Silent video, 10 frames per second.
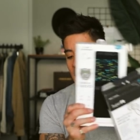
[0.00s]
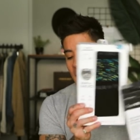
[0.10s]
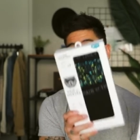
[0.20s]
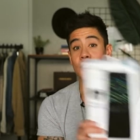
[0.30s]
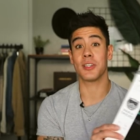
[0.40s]

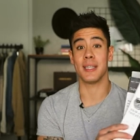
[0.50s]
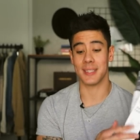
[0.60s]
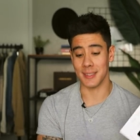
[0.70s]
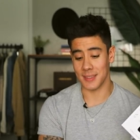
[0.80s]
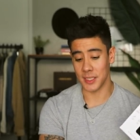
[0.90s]
As you guys
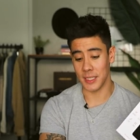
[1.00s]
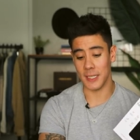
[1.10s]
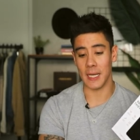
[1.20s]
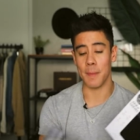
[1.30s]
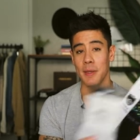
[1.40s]
can
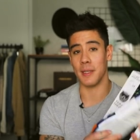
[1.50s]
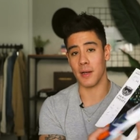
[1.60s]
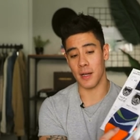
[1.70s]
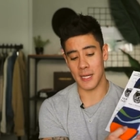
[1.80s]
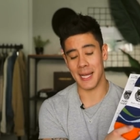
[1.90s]
see, I mean,
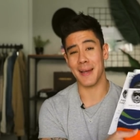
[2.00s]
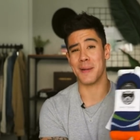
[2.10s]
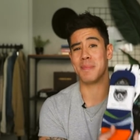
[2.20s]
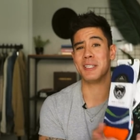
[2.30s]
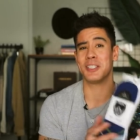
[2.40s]
I got a
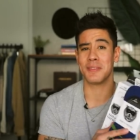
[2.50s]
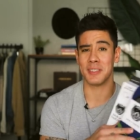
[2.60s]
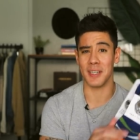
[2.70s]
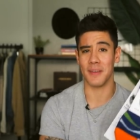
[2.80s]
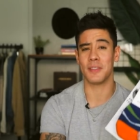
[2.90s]
bunch of
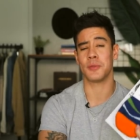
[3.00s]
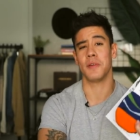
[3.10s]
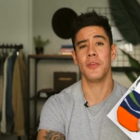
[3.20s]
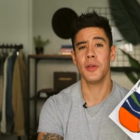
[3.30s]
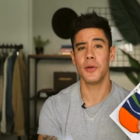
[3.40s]
stuff to
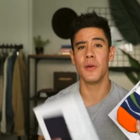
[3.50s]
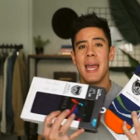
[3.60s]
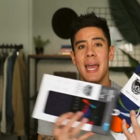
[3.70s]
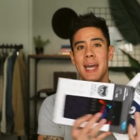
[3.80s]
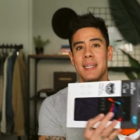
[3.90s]
review,
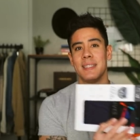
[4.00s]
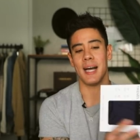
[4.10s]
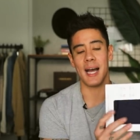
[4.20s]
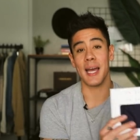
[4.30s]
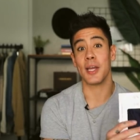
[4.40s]
and
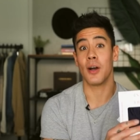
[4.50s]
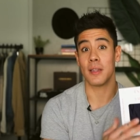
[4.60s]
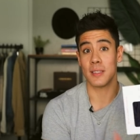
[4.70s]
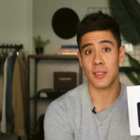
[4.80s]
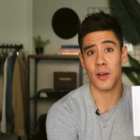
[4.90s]
I
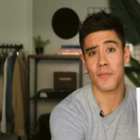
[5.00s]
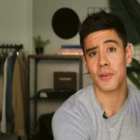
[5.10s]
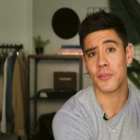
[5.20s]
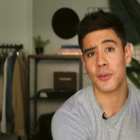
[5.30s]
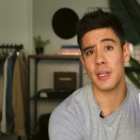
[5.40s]
got this all for
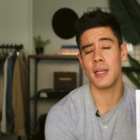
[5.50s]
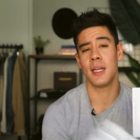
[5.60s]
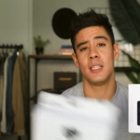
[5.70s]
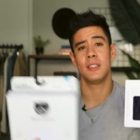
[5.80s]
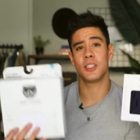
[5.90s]
free.
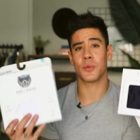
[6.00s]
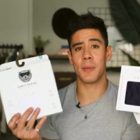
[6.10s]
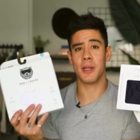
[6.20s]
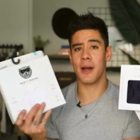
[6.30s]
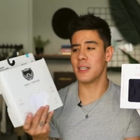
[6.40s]
Just want to
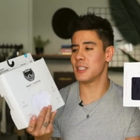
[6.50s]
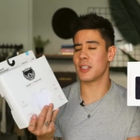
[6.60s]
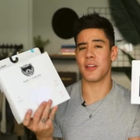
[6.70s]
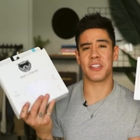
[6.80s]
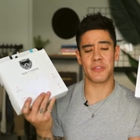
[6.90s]
be honest,
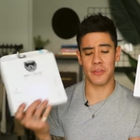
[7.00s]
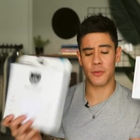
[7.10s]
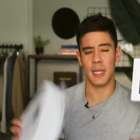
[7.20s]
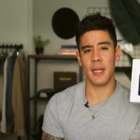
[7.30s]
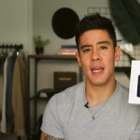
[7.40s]
got this for
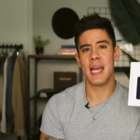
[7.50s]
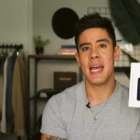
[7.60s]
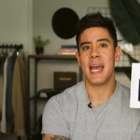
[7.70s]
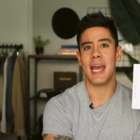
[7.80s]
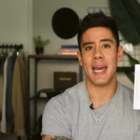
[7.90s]
free
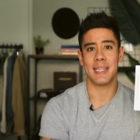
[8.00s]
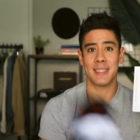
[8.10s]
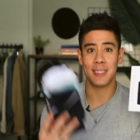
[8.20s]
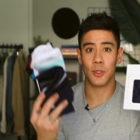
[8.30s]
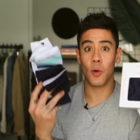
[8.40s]
and
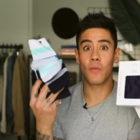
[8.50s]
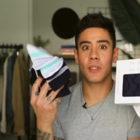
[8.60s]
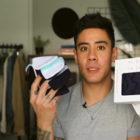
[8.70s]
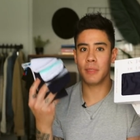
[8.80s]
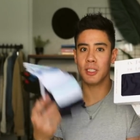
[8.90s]
sent over
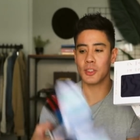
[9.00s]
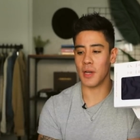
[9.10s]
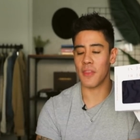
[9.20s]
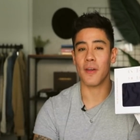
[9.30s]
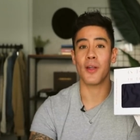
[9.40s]
to me. So
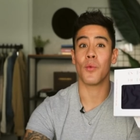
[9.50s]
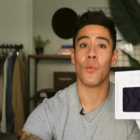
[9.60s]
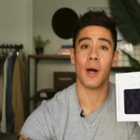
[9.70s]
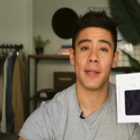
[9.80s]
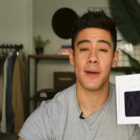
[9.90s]
I thought,
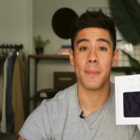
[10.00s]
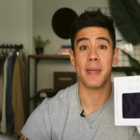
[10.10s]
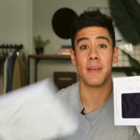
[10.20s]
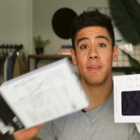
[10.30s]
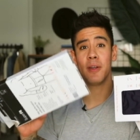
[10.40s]
why not
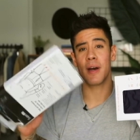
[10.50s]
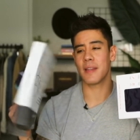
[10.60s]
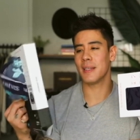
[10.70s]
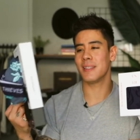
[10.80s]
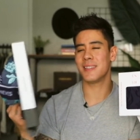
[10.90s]
make a video out
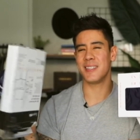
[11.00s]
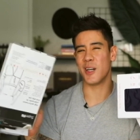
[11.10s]
of this?